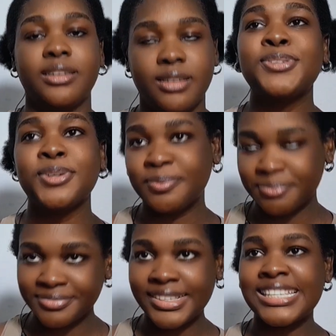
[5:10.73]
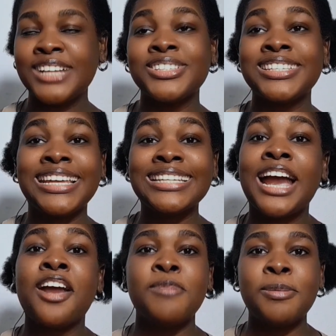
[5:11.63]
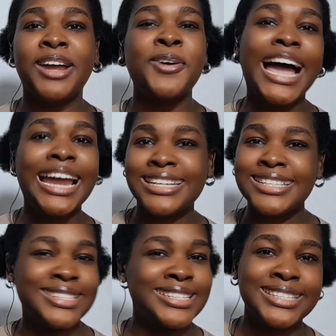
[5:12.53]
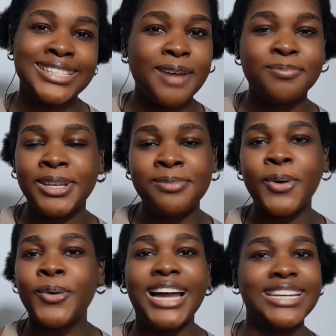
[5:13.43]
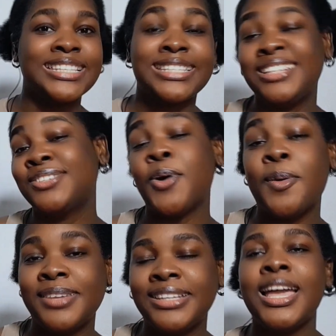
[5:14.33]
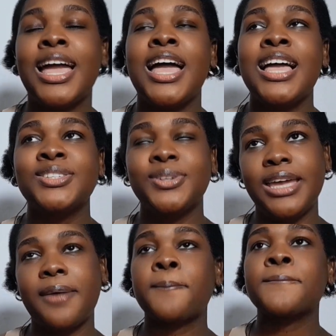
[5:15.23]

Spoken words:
So these are just the things I remember that, oh, I didn't see this happening or I didn't see this coming. So yeah.